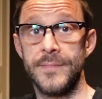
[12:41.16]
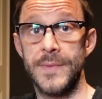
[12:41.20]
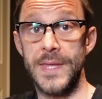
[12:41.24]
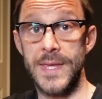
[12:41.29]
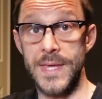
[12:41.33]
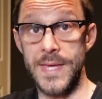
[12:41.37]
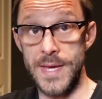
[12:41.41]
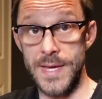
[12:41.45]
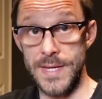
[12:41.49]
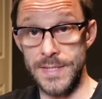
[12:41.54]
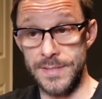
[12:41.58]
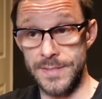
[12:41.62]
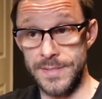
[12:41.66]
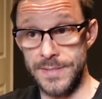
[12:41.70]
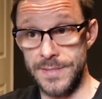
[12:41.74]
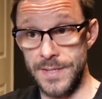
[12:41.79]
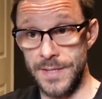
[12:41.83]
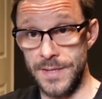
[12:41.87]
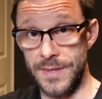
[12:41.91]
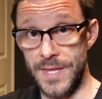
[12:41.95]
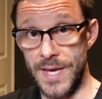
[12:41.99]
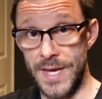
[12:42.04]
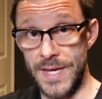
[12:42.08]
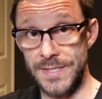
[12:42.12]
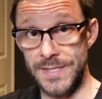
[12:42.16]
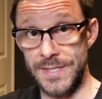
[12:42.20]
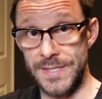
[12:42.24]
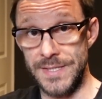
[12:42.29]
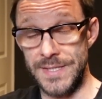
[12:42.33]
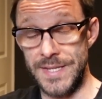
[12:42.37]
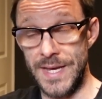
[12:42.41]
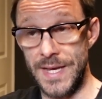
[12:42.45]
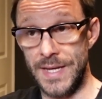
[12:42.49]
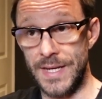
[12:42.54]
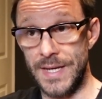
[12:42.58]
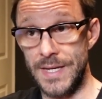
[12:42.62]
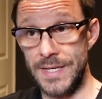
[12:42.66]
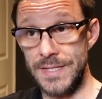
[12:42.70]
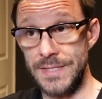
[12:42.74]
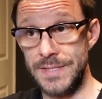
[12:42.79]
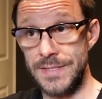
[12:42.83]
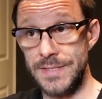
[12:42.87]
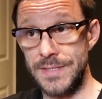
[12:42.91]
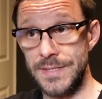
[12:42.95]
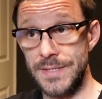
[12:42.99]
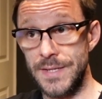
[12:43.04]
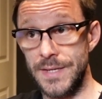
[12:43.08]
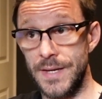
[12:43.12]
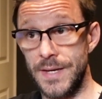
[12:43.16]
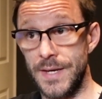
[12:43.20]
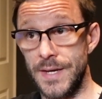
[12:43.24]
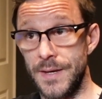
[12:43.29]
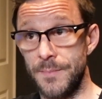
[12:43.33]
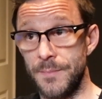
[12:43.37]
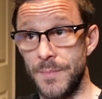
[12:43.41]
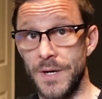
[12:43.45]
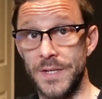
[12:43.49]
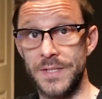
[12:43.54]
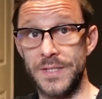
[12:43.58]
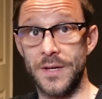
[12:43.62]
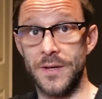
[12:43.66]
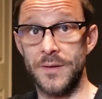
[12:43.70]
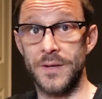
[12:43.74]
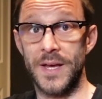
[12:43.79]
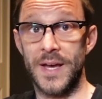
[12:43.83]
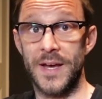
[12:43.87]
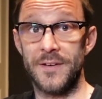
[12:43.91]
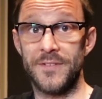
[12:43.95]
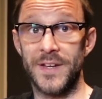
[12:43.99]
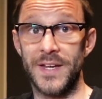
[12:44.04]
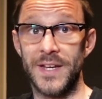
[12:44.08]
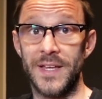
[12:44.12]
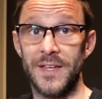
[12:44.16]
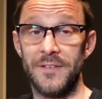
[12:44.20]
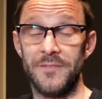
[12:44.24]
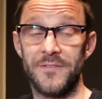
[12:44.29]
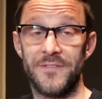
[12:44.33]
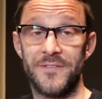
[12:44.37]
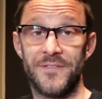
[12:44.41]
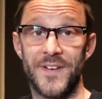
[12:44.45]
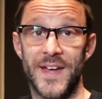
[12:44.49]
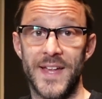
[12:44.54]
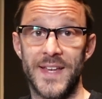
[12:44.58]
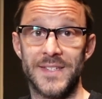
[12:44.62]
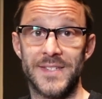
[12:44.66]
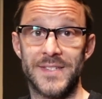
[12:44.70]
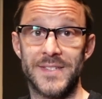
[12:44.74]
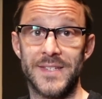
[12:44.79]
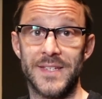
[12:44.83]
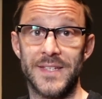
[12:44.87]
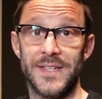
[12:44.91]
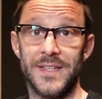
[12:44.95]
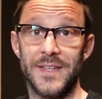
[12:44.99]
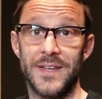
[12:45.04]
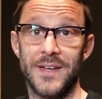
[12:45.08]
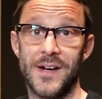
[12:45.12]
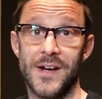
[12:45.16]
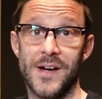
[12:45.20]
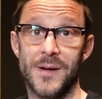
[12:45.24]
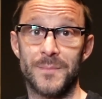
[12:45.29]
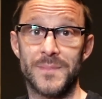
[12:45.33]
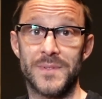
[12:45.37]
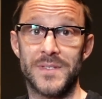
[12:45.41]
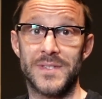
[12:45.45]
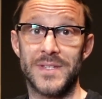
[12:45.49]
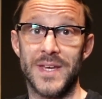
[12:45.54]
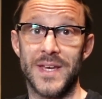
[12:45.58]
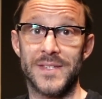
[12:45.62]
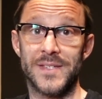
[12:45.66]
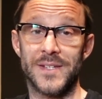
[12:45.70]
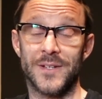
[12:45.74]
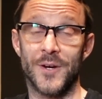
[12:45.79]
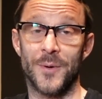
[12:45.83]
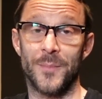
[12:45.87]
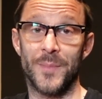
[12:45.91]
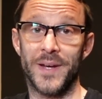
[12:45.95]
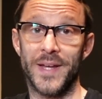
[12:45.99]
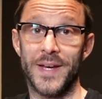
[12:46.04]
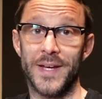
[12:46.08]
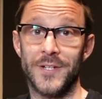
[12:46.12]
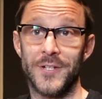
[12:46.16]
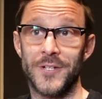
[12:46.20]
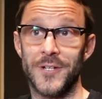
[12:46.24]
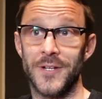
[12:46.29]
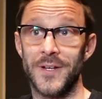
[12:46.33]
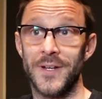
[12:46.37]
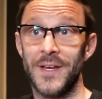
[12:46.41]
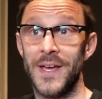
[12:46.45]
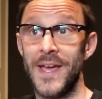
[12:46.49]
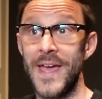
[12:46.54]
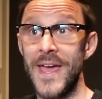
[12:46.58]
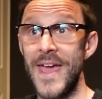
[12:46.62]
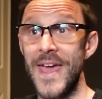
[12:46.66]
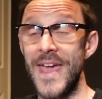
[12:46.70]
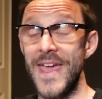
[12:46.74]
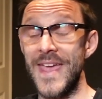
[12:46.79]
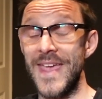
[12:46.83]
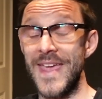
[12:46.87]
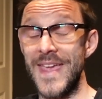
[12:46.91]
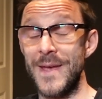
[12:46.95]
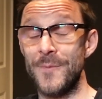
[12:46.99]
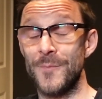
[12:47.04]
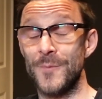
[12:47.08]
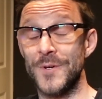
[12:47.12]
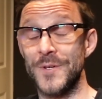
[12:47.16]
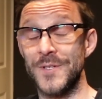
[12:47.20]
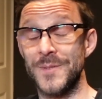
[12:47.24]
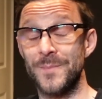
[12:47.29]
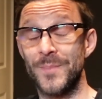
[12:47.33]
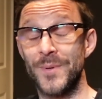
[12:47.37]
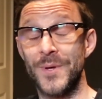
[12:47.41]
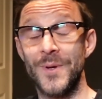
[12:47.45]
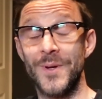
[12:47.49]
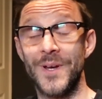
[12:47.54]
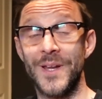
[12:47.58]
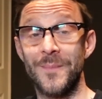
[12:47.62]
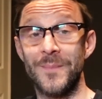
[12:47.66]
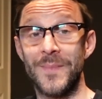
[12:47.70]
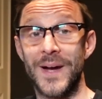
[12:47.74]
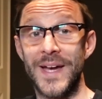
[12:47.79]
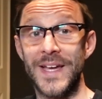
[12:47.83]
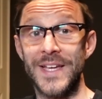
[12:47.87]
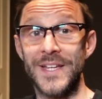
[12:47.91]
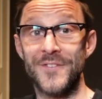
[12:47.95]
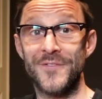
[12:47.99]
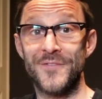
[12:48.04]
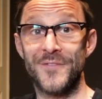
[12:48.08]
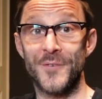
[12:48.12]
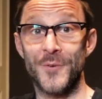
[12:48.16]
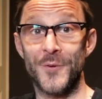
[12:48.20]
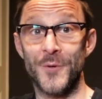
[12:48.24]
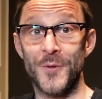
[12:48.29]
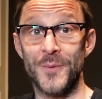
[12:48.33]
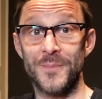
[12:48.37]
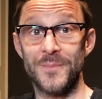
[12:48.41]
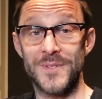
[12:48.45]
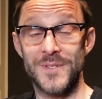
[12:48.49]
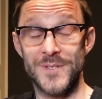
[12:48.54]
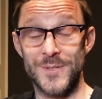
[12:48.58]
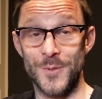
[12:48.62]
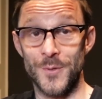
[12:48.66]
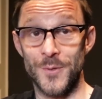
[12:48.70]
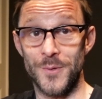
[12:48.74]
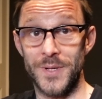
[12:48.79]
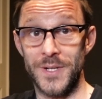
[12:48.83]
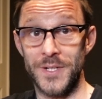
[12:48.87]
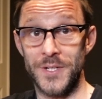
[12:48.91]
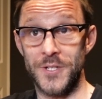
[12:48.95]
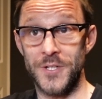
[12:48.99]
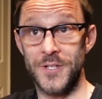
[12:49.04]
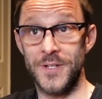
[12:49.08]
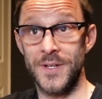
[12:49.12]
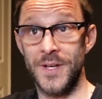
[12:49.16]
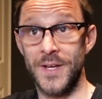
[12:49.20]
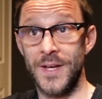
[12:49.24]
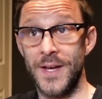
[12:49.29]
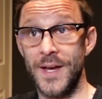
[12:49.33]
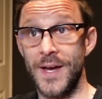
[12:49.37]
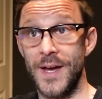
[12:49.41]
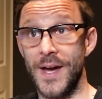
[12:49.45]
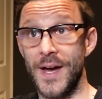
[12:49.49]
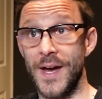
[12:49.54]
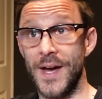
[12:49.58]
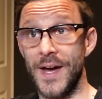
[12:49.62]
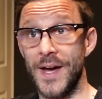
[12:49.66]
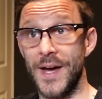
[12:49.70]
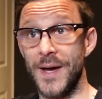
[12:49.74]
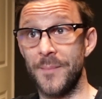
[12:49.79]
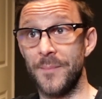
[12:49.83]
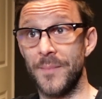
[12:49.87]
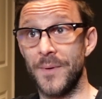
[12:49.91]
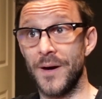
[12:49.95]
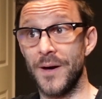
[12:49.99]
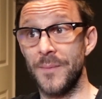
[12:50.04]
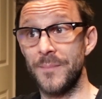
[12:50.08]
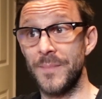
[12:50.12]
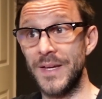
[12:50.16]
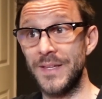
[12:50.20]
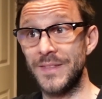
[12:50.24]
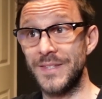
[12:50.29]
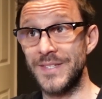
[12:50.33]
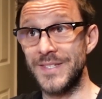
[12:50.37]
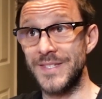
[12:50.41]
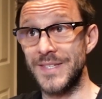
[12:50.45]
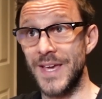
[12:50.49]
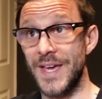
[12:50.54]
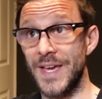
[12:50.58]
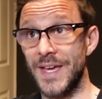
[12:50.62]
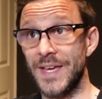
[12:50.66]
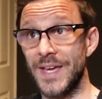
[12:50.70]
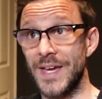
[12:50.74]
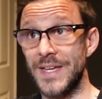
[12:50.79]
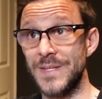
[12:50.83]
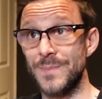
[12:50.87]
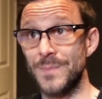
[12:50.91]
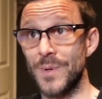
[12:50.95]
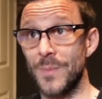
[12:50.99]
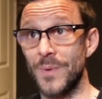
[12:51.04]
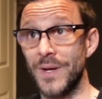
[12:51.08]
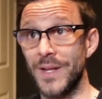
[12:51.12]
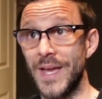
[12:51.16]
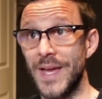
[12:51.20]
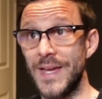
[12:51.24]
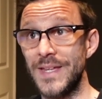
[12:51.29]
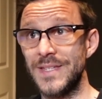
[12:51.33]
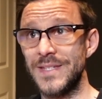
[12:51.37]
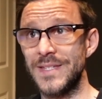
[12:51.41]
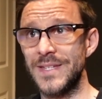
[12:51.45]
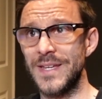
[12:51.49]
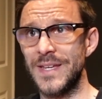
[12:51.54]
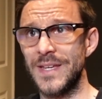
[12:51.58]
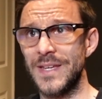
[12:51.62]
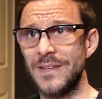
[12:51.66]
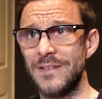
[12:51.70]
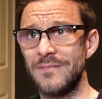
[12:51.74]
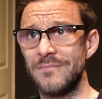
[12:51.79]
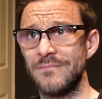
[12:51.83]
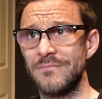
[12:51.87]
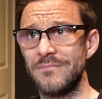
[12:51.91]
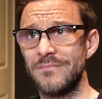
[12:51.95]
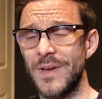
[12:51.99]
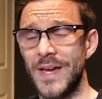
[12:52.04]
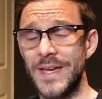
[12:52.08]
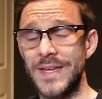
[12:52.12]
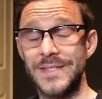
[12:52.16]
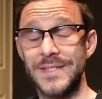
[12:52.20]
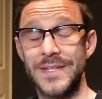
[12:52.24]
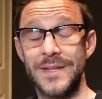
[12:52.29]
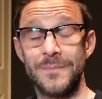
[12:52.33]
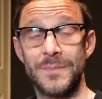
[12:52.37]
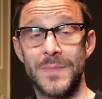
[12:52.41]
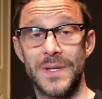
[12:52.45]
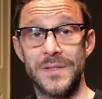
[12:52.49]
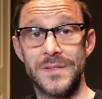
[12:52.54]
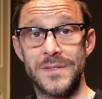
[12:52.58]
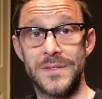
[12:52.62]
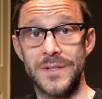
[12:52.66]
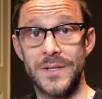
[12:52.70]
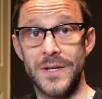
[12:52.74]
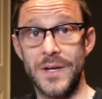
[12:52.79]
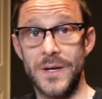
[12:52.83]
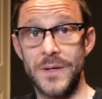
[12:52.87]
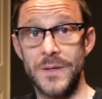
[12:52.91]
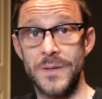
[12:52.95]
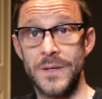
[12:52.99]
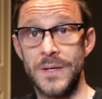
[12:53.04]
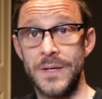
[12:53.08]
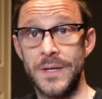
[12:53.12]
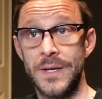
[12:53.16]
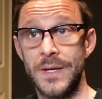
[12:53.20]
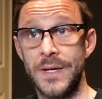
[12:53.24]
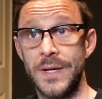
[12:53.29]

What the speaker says: Yes, that is a staircase. I don't have any fancy upstairs accommodation. It was purely made for storage. I made the staircase probably 18 months ago